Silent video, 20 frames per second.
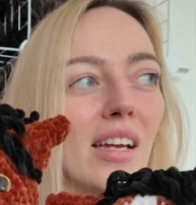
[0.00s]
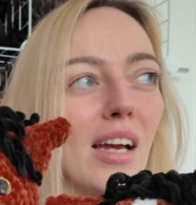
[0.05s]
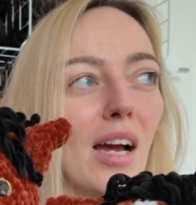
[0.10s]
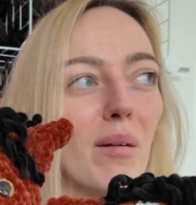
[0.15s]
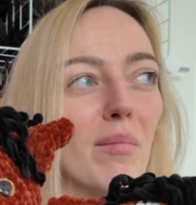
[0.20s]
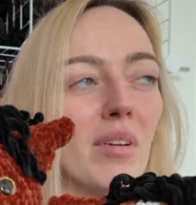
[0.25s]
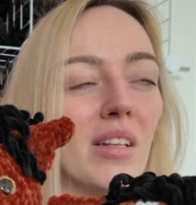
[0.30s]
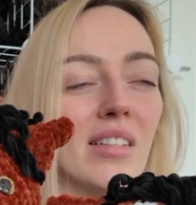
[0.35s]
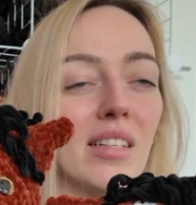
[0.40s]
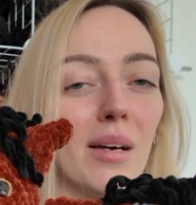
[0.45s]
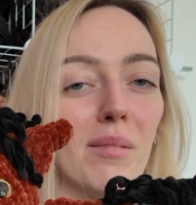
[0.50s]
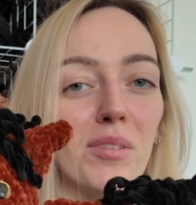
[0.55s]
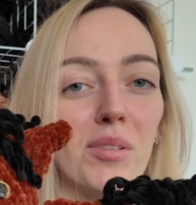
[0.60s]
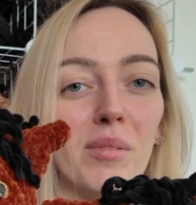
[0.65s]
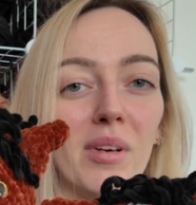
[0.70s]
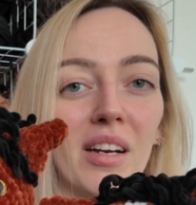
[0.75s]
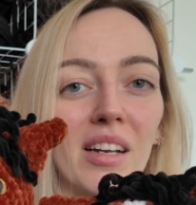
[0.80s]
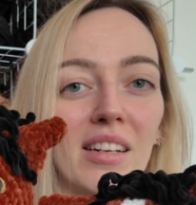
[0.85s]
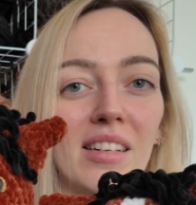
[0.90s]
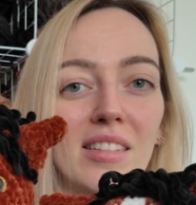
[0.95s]
How many times
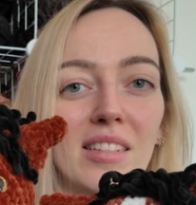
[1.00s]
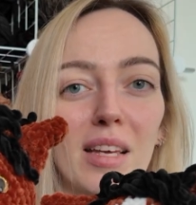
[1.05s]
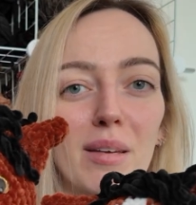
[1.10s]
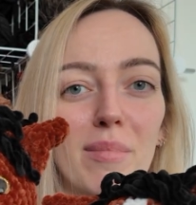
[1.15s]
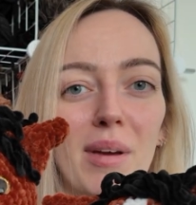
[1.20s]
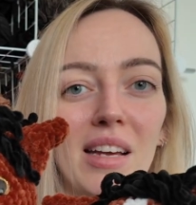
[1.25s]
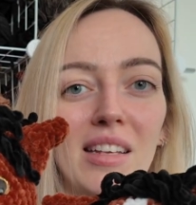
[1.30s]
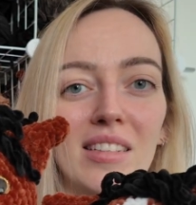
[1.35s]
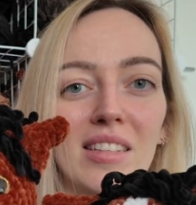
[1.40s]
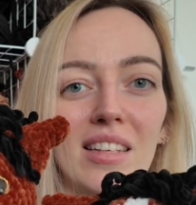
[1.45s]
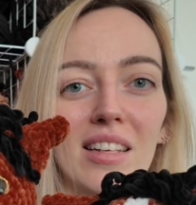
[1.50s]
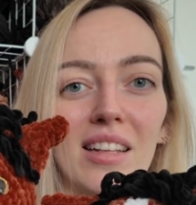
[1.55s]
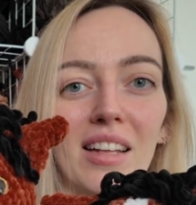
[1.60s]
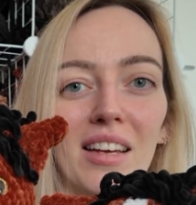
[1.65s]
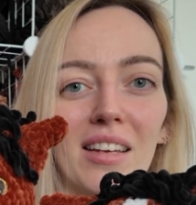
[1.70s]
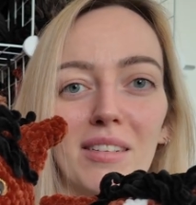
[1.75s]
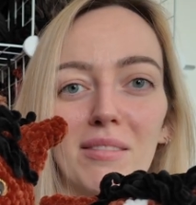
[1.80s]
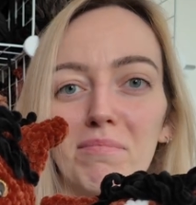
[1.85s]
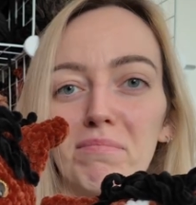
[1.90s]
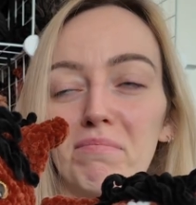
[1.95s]
am I going to say
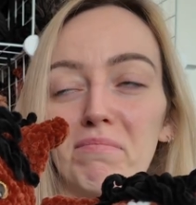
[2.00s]
basically?